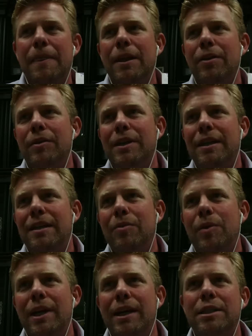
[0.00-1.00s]
You know,
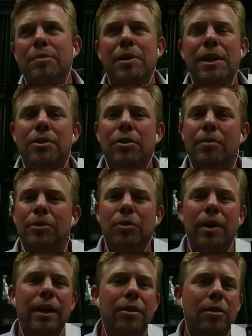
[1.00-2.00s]
when I speak or I'm
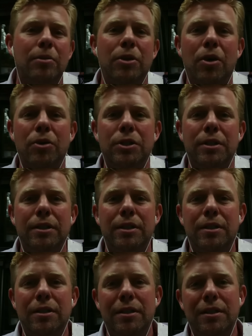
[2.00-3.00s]
training or I'm
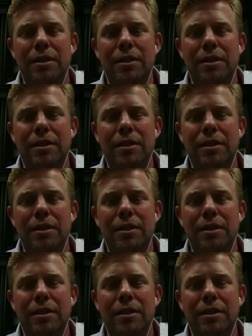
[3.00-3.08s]
coaching,